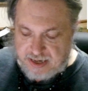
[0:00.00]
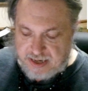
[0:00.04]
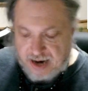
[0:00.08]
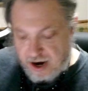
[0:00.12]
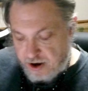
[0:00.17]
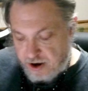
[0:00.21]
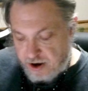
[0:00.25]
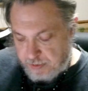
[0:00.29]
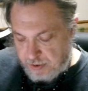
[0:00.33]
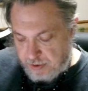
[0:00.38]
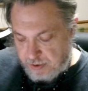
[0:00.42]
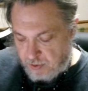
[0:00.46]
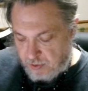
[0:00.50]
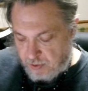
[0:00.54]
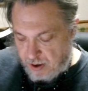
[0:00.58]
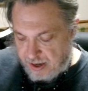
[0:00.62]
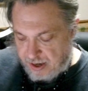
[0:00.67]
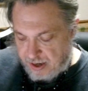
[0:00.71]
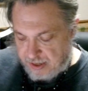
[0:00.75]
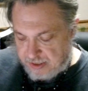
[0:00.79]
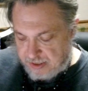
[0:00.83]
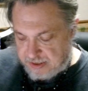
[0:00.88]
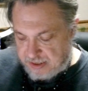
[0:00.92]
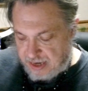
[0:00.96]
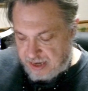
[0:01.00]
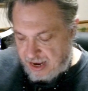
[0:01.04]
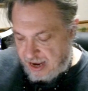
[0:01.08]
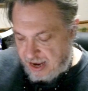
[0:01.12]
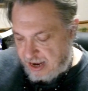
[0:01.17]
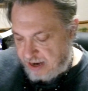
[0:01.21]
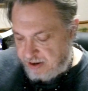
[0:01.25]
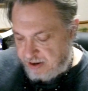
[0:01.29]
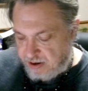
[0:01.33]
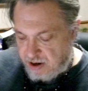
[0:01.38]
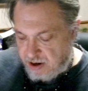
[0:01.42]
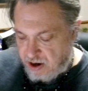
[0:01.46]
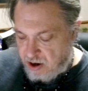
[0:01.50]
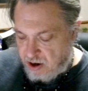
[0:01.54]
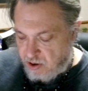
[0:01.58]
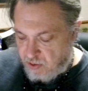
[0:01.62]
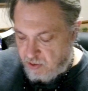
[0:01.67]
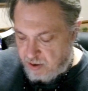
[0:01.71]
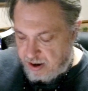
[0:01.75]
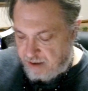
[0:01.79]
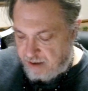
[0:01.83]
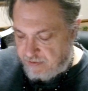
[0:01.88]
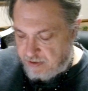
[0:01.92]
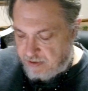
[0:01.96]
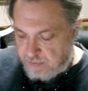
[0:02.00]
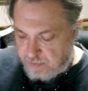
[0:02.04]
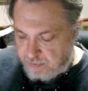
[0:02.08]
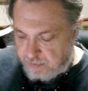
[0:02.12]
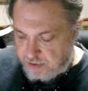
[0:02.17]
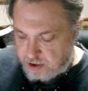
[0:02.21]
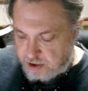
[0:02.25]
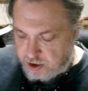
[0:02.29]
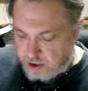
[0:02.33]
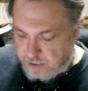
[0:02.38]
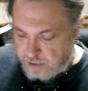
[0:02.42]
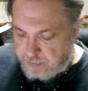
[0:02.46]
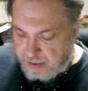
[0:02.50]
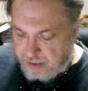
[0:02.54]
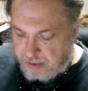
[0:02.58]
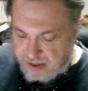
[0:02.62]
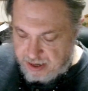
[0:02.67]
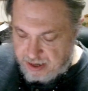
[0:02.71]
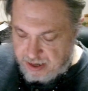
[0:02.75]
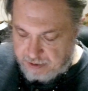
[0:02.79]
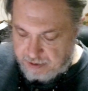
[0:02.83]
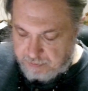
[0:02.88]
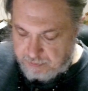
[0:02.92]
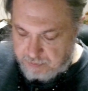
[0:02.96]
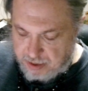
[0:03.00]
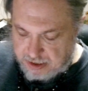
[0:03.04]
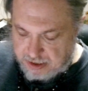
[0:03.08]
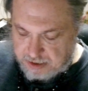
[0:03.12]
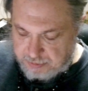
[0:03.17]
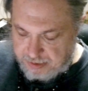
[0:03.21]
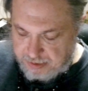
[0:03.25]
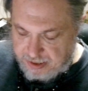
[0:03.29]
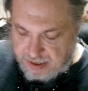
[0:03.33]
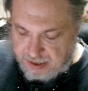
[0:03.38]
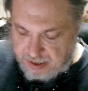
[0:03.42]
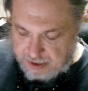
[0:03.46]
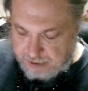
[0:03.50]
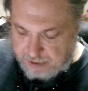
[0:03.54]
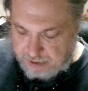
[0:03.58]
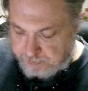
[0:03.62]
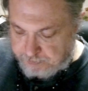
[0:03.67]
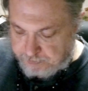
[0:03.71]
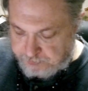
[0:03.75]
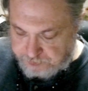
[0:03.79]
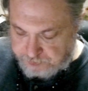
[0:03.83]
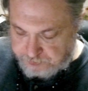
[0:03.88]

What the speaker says: Dare to Be Wise, and whatever should be done must be done.